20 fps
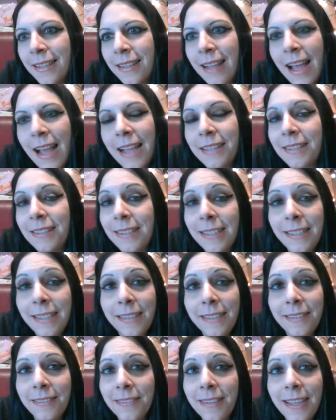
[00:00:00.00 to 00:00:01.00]
I
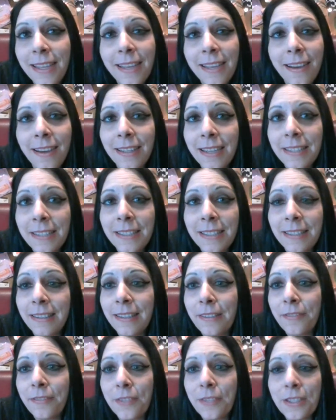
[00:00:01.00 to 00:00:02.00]
see. Thank God I didn't
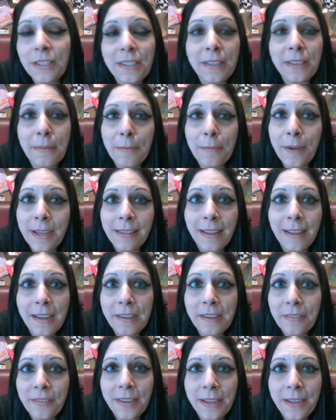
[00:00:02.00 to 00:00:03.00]
live in the subway
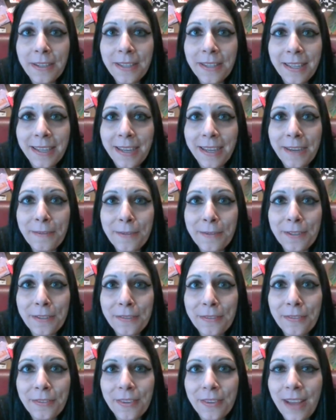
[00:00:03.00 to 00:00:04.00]
life. I think I would
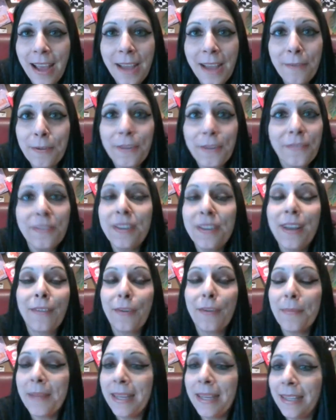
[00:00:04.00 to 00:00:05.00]
have never
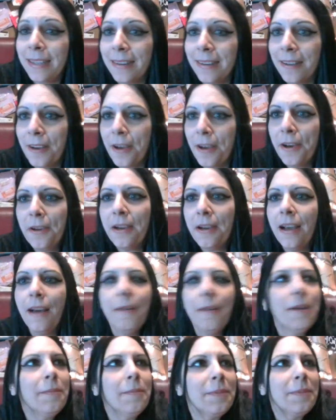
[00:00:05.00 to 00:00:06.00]
made it. Oh God,
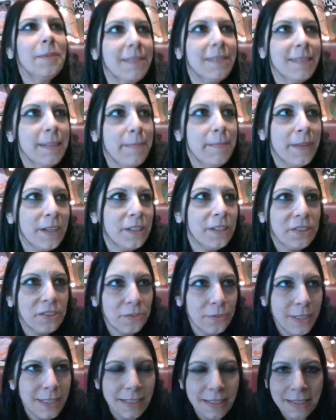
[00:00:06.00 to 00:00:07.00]
I would have been sleeping on the
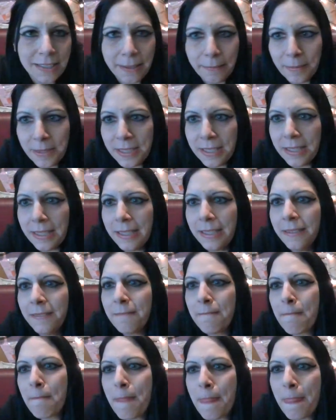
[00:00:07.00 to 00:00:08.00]
streets in some city.
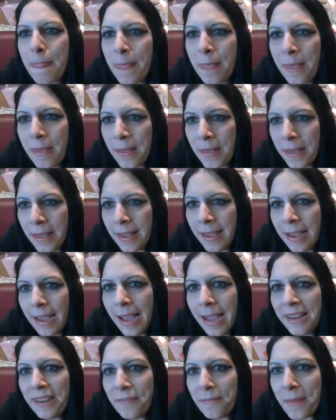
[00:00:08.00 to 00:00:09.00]

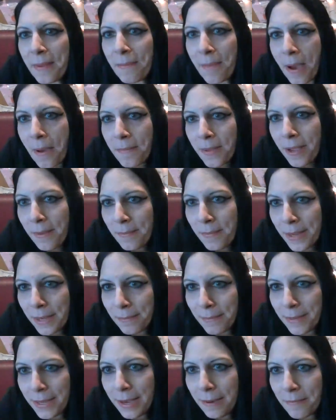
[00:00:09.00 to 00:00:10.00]
I'd have my mom come pick
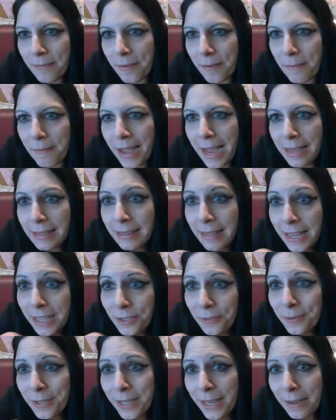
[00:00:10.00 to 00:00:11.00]
me up from
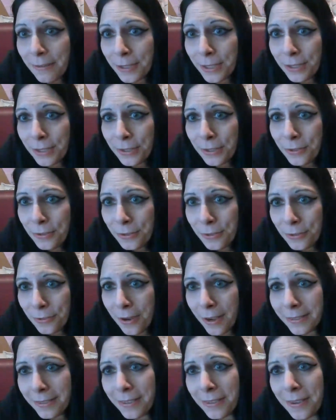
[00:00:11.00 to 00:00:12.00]
backlash when I was too
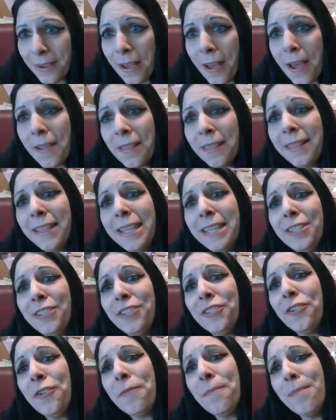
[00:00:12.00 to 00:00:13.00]
drunk to go. At
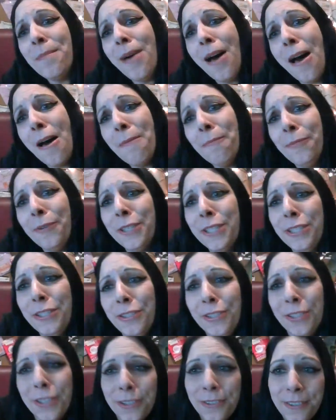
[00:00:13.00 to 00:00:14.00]
least your mom would
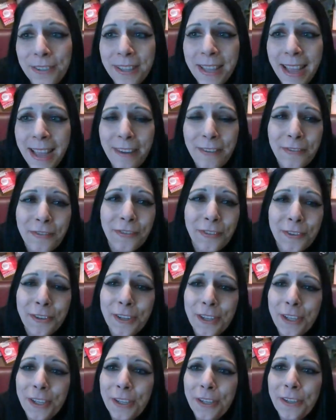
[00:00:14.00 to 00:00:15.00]
do that for
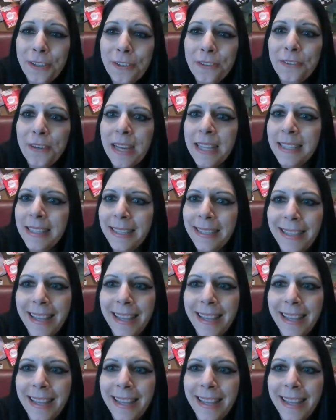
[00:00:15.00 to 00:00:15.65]
you. And